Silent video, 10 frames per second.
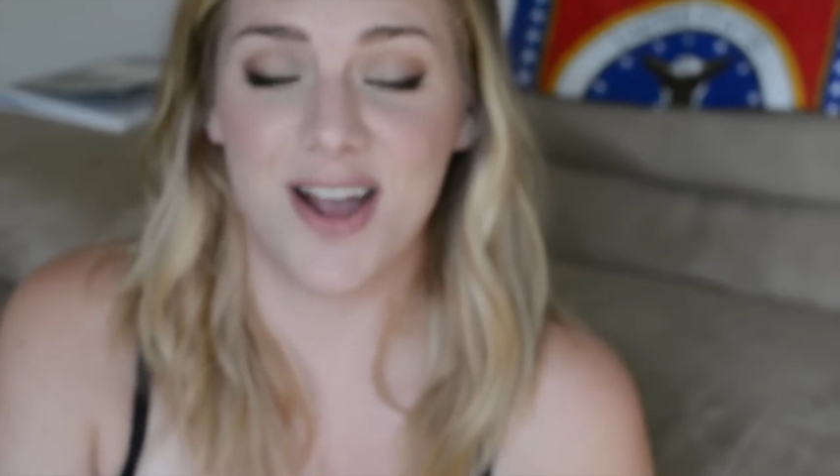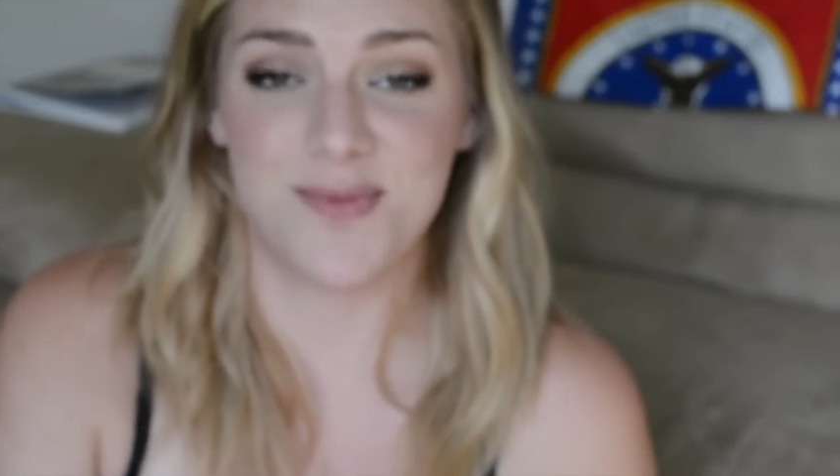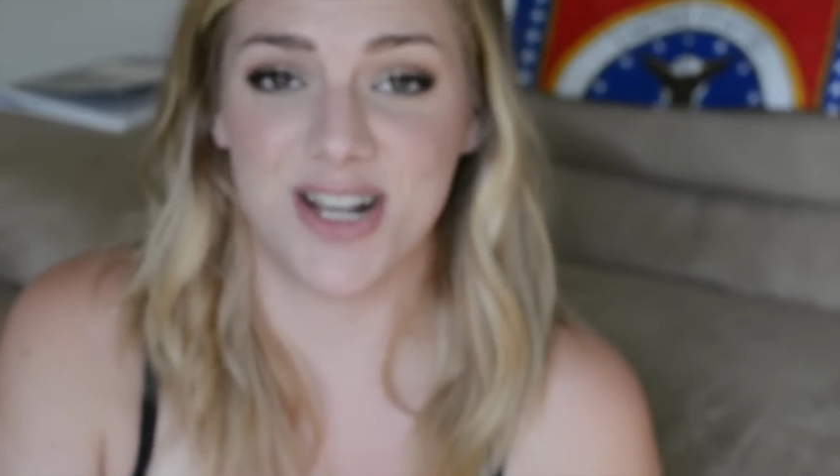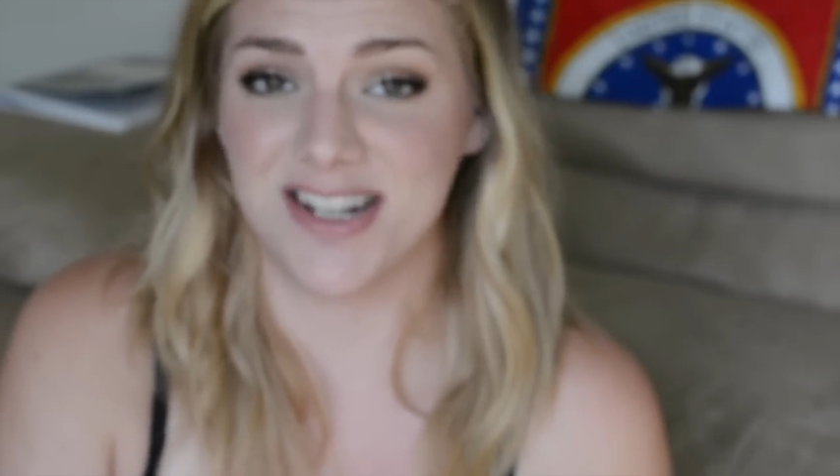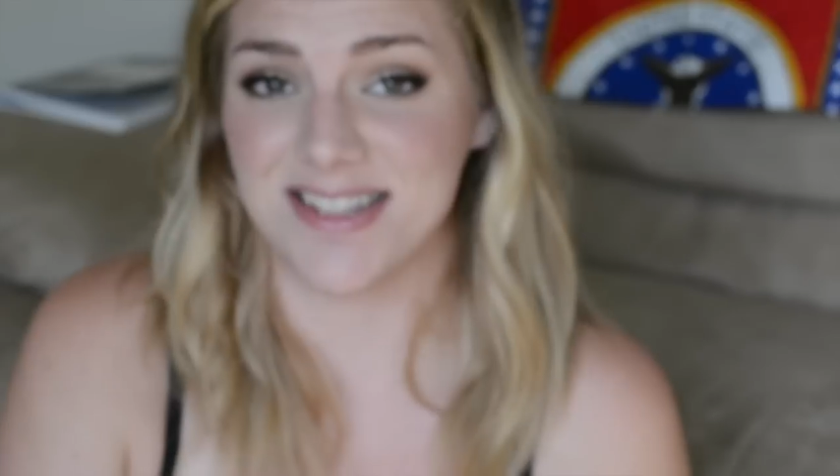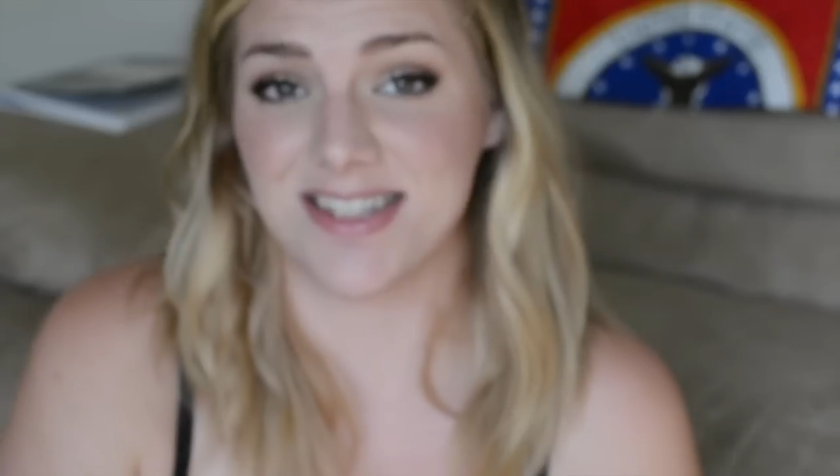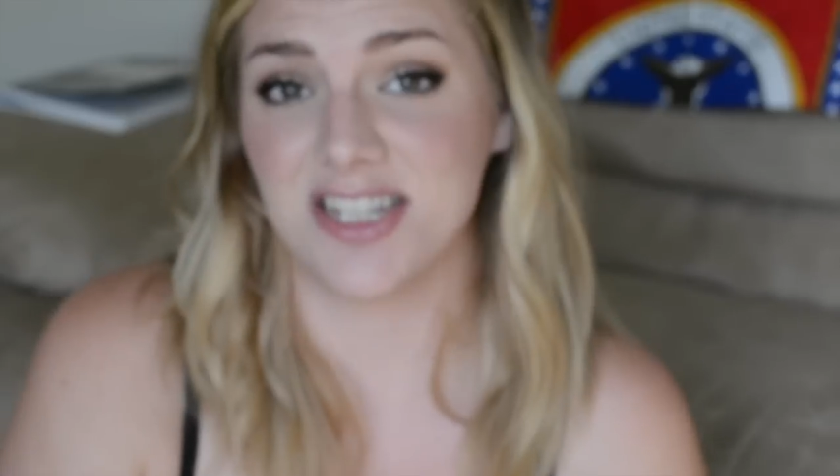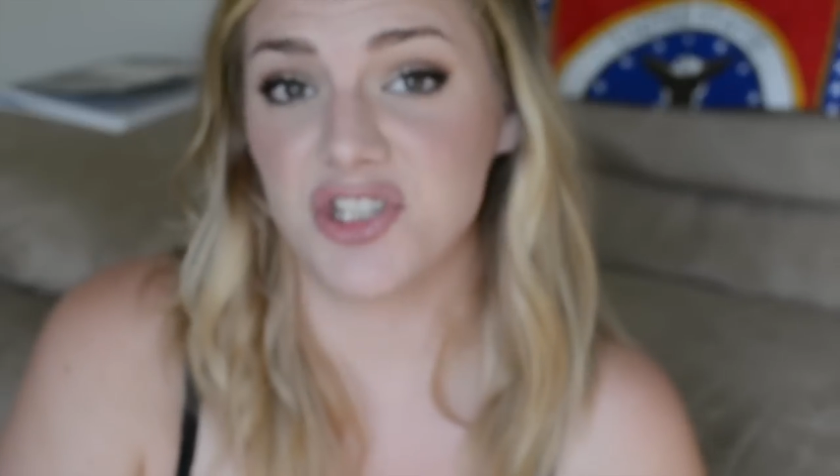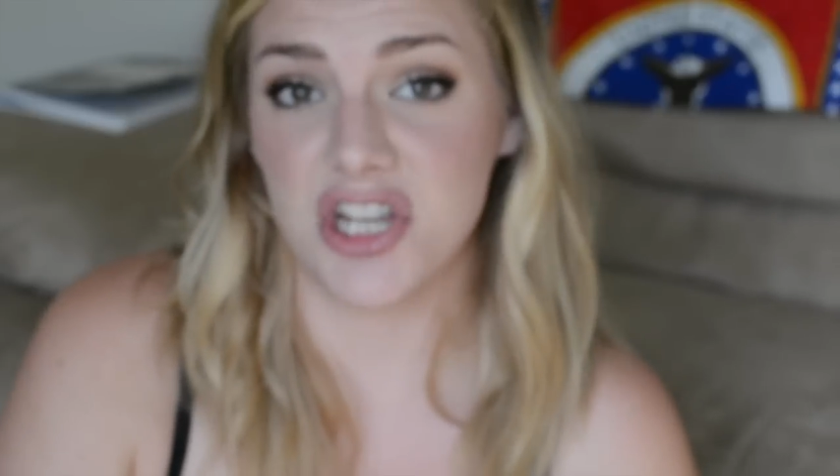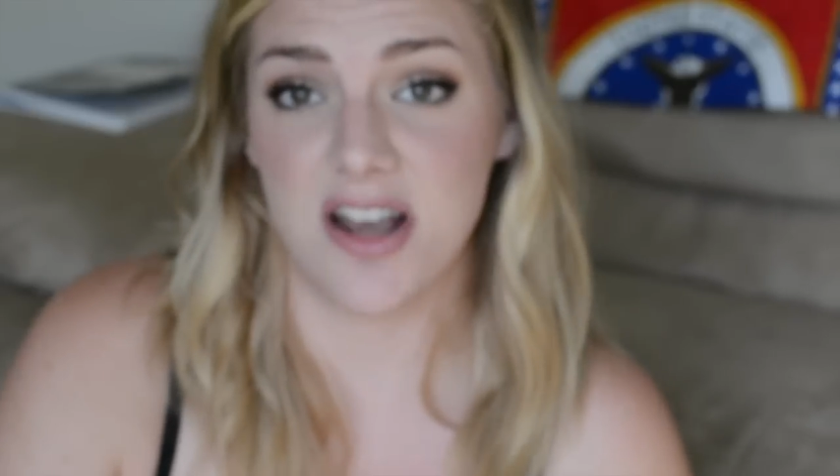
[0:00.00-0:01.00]
I'm not an
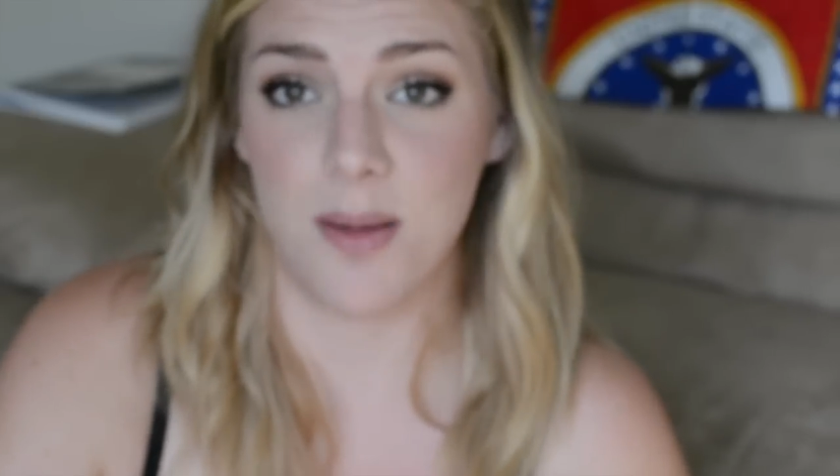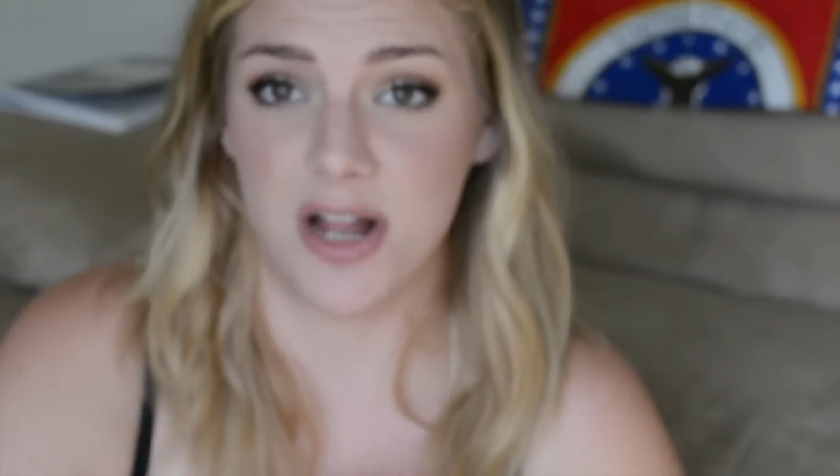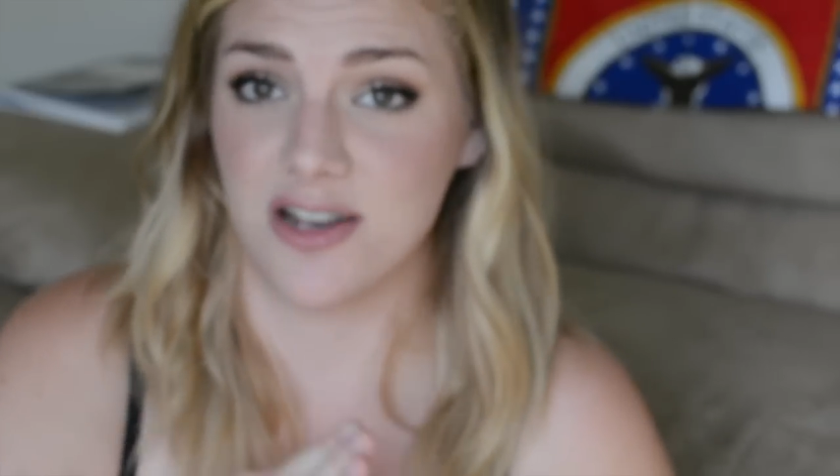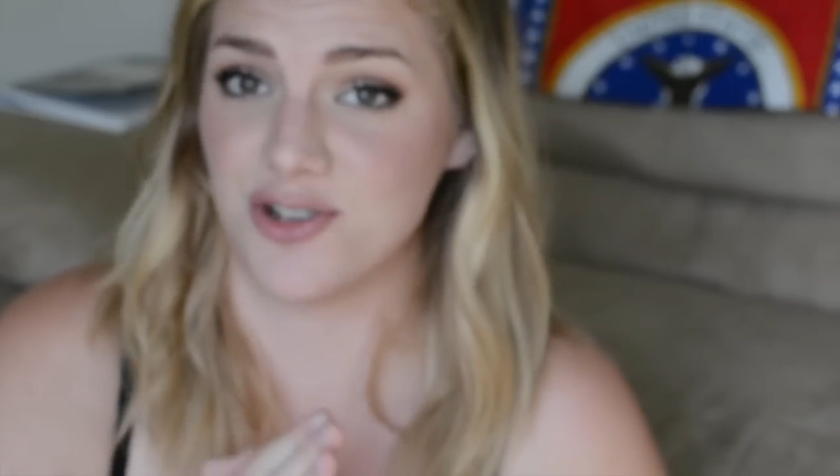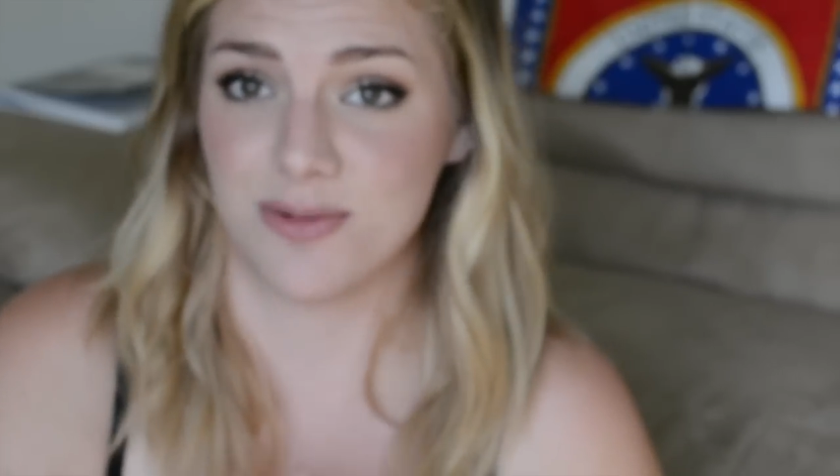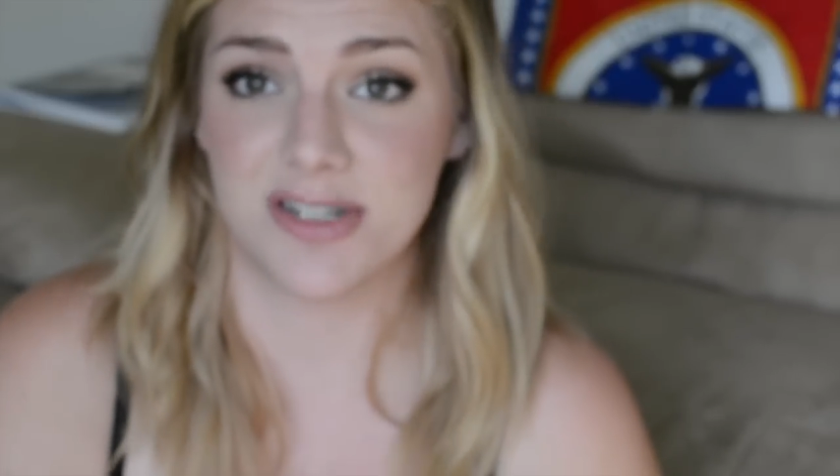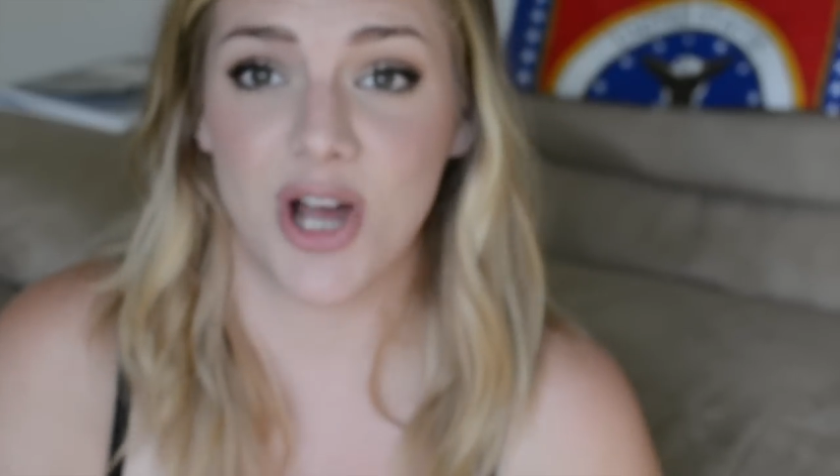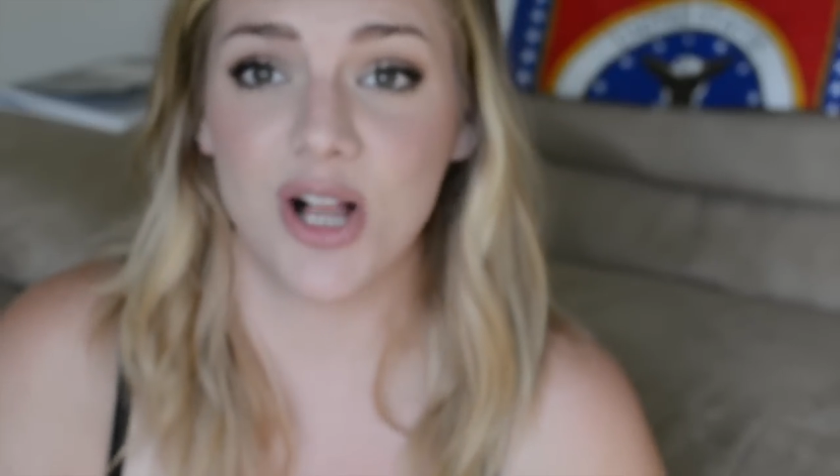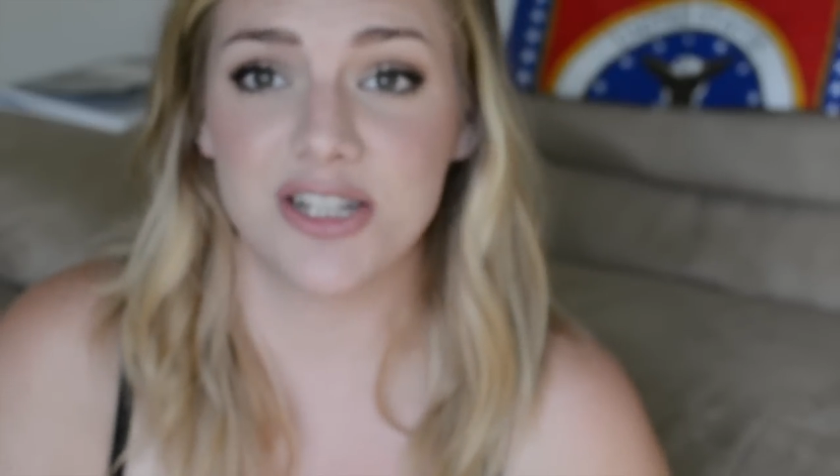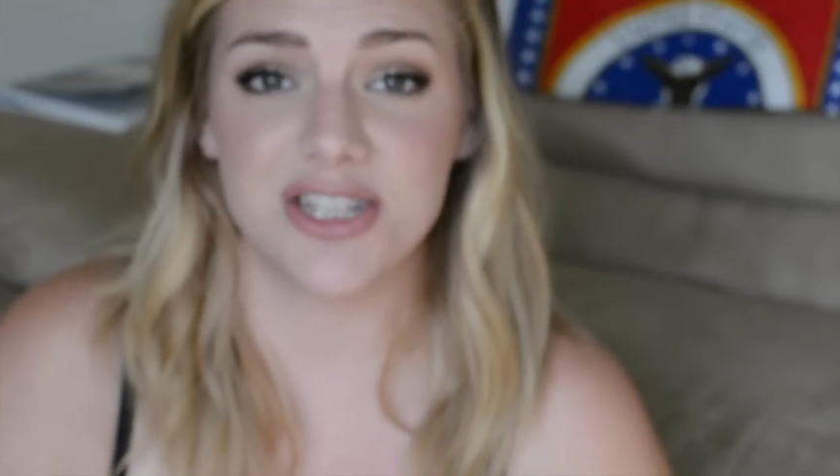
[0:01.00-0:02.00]
esthetician, I'm not a
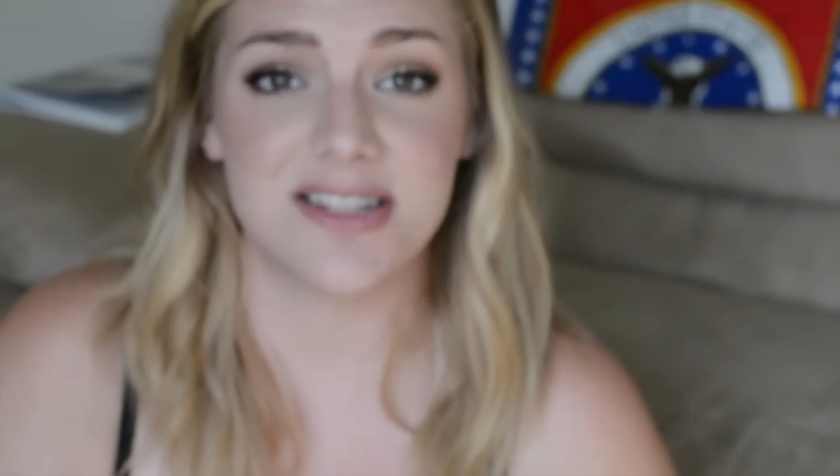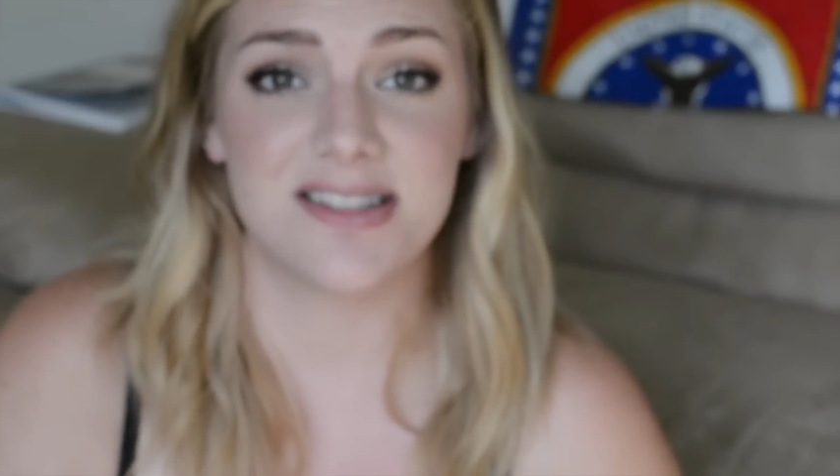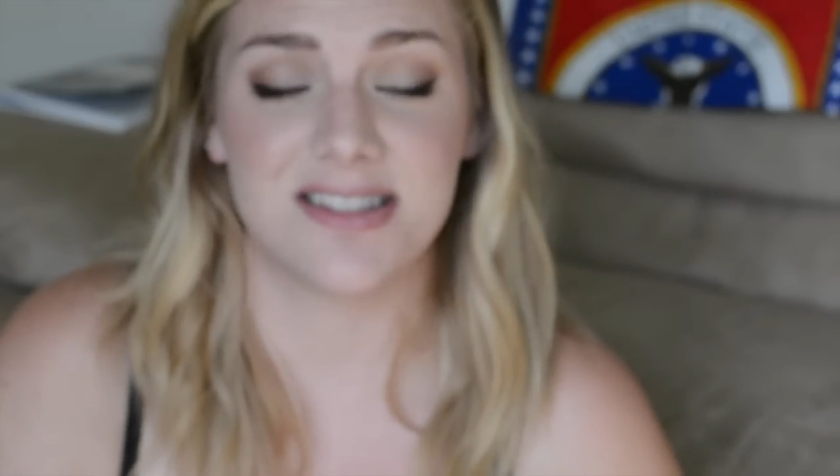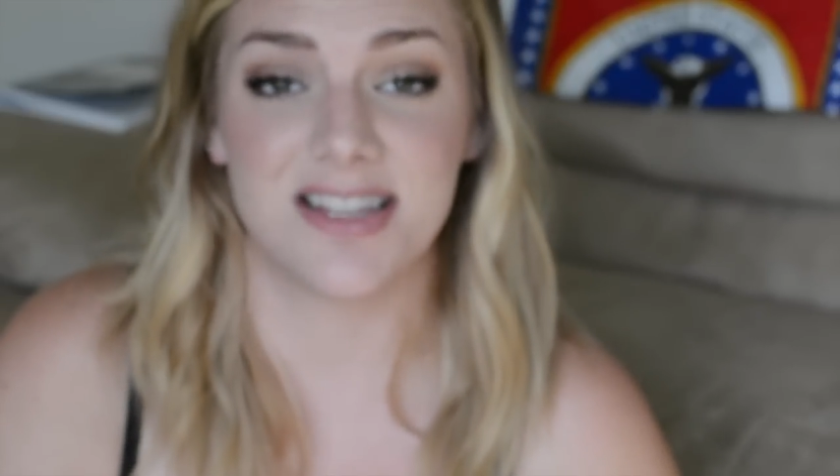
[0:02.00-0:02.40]
dermatologist.